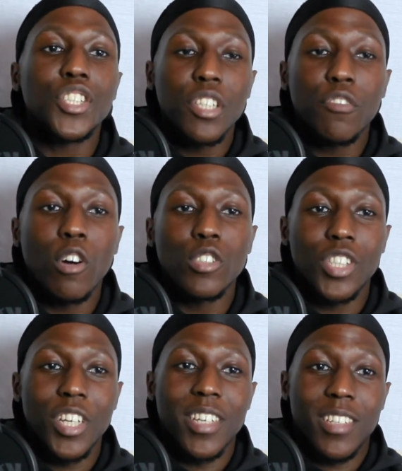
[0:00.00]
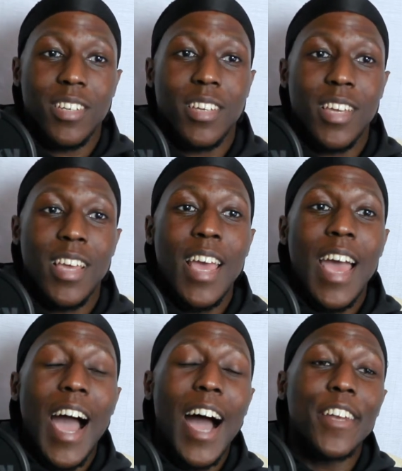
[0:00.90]
Givenchy
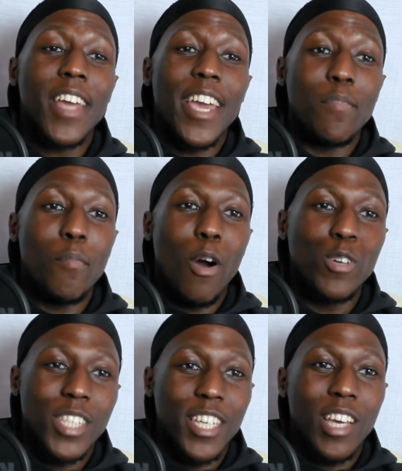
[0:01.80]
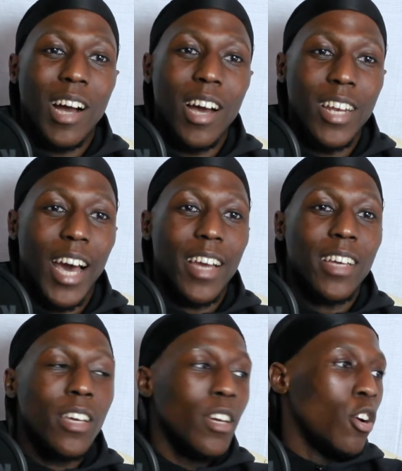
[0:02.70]
had a multi-cut,
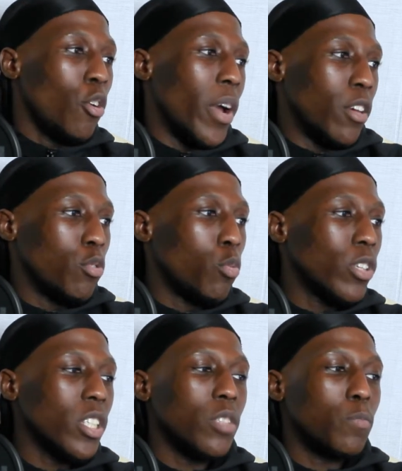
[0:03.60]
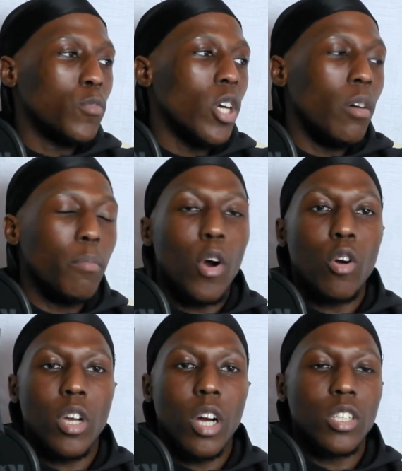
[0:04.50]
like, wait, who wore the uh,
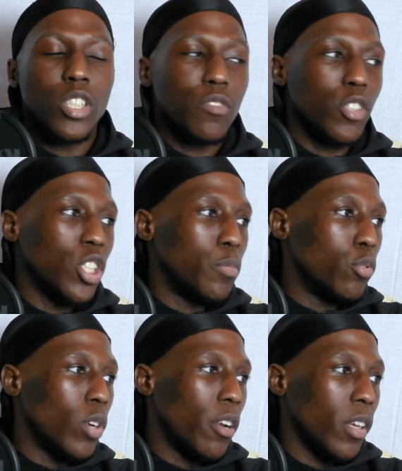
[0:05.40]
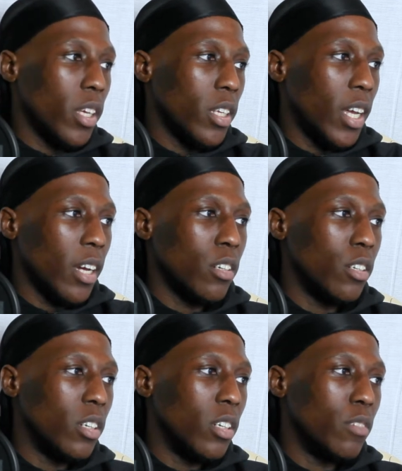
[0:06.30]
multi-colored Givenchy ball gown again? Like,
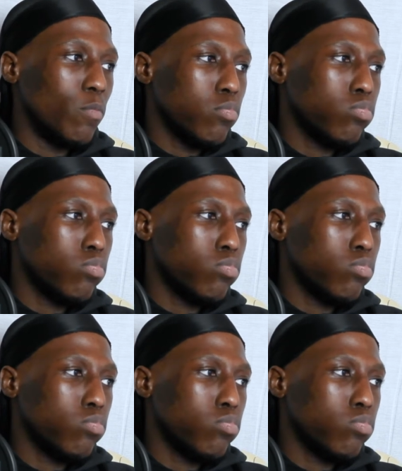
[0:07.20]
uh,